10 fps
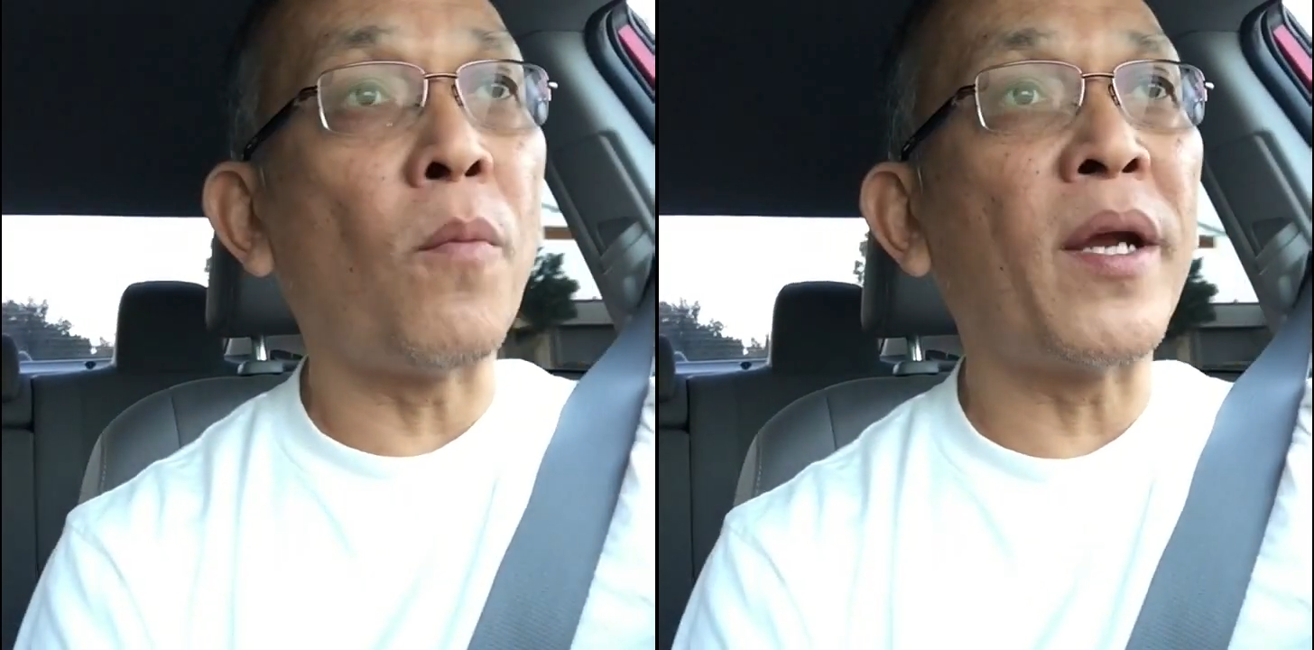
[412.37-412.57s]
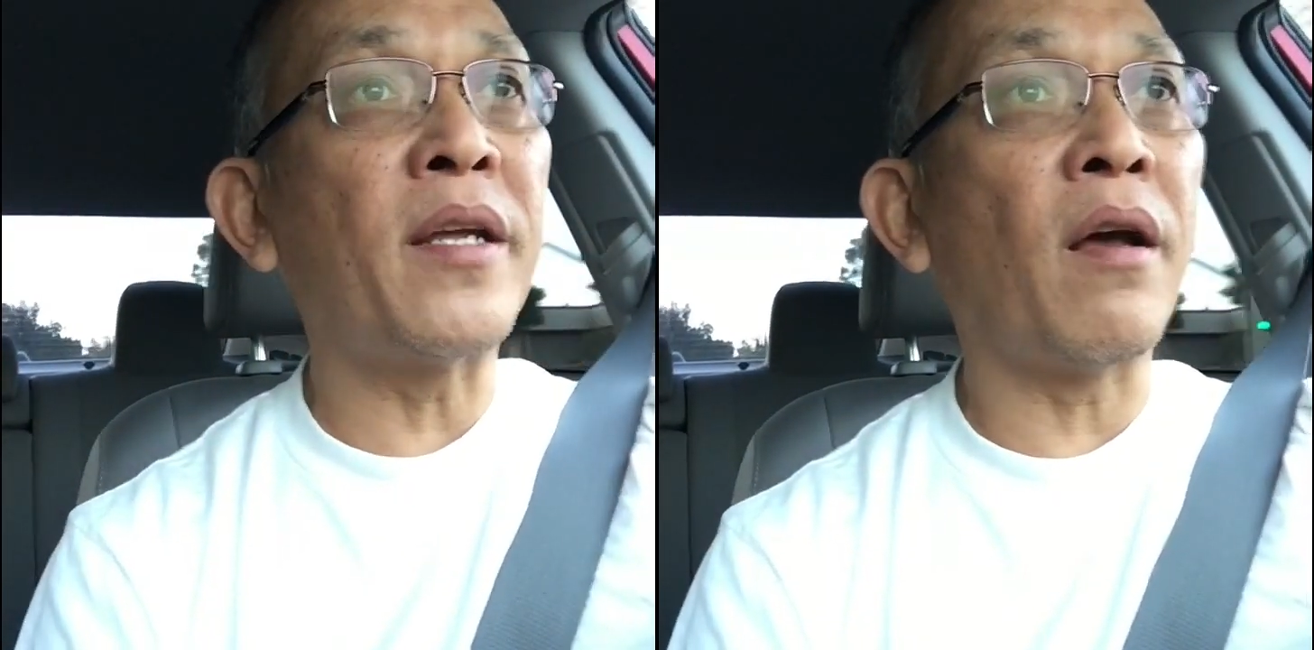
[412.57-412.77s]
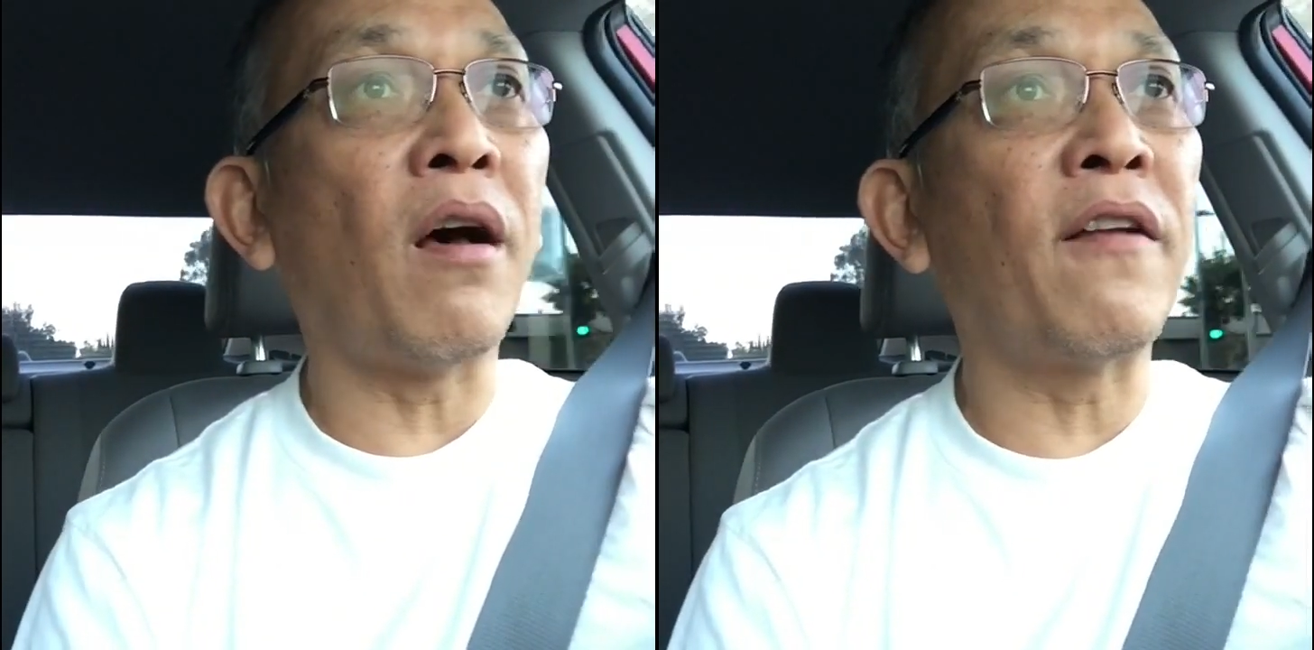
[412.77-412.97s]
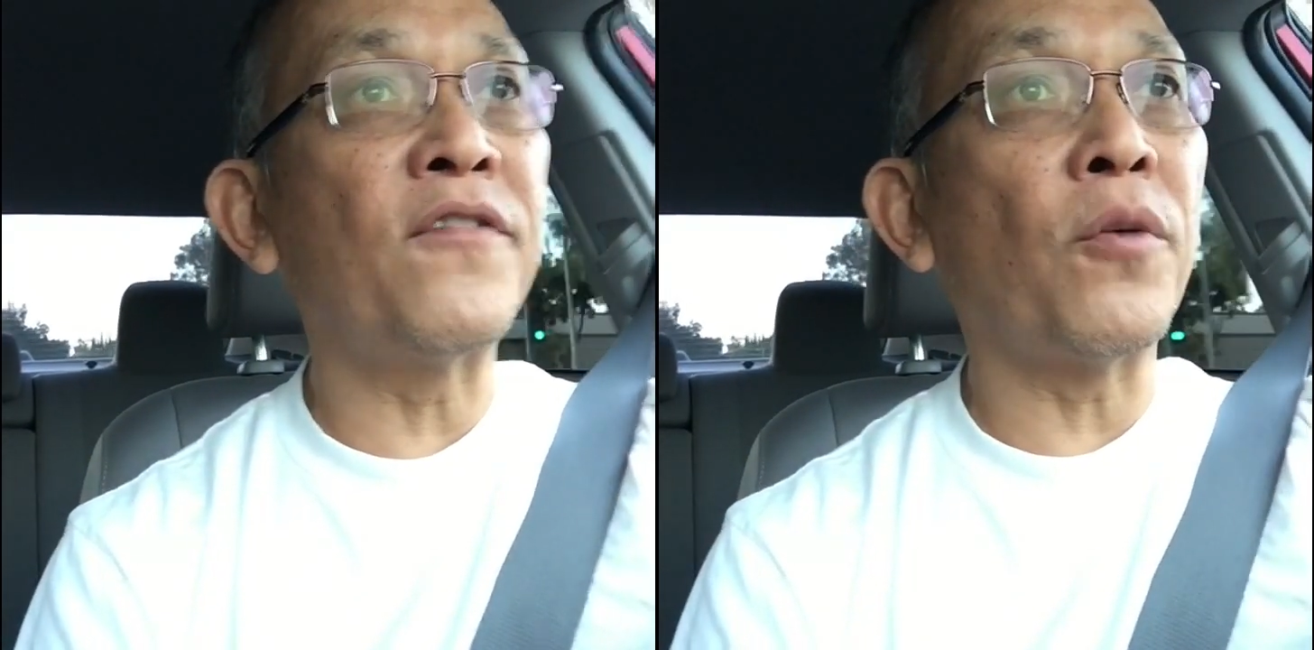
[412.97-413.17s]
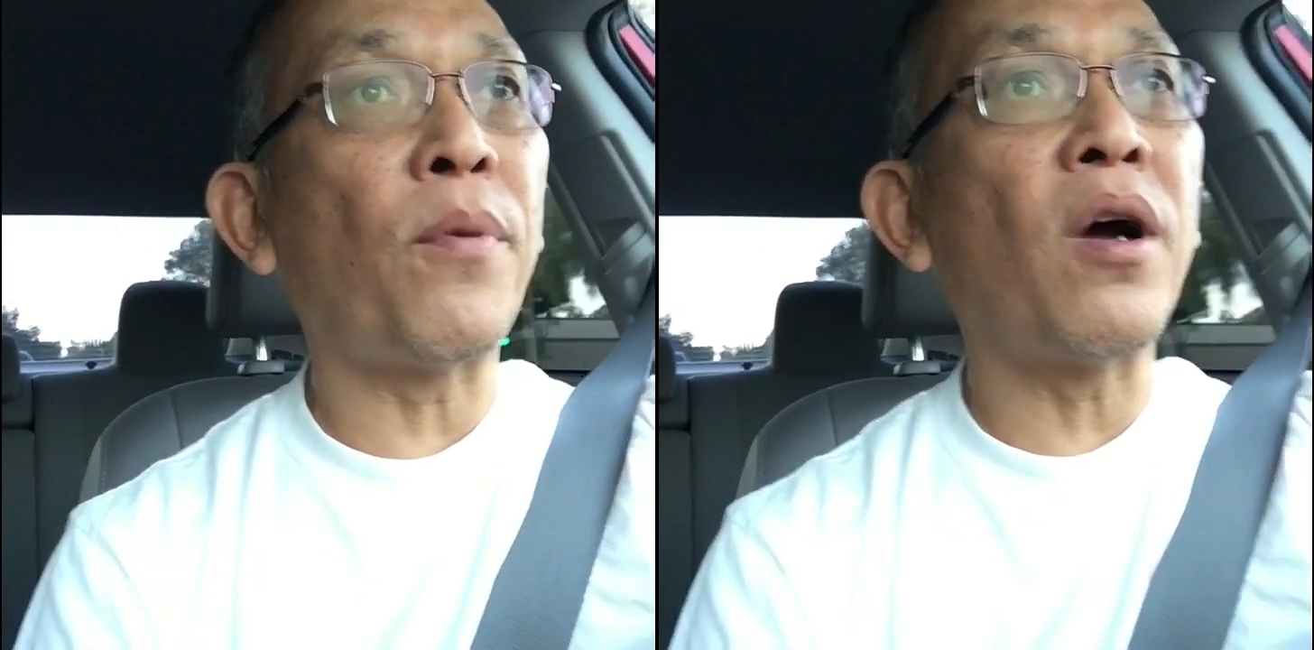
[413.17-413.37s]
money out of
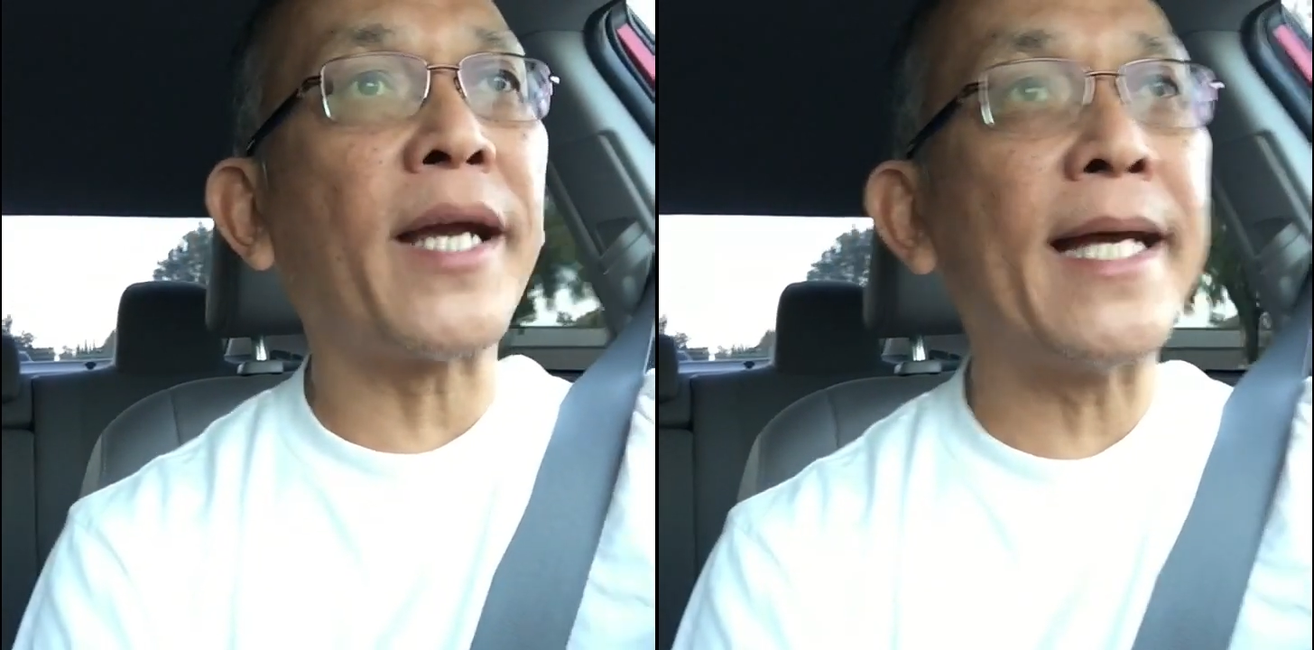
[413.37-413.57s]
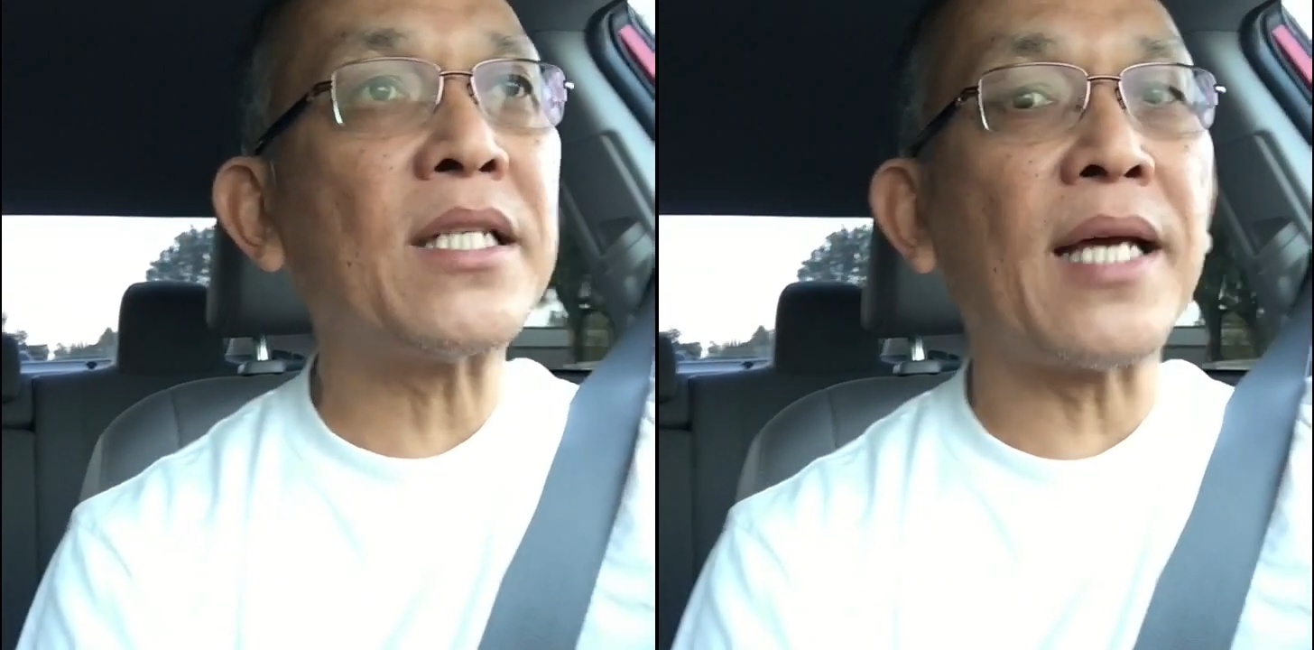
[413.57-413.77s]
your pocket